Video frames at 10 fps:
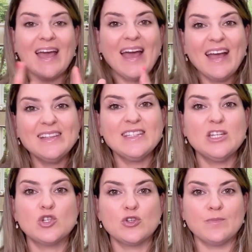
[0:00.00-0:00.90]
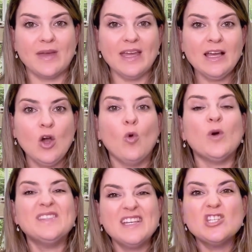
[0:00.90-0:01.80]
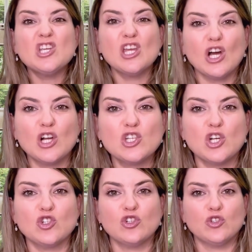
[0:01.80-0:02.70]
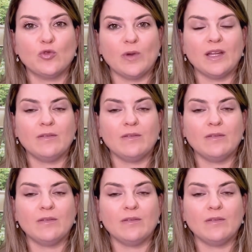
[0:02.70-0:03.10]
and teachers make when teaching young children to read.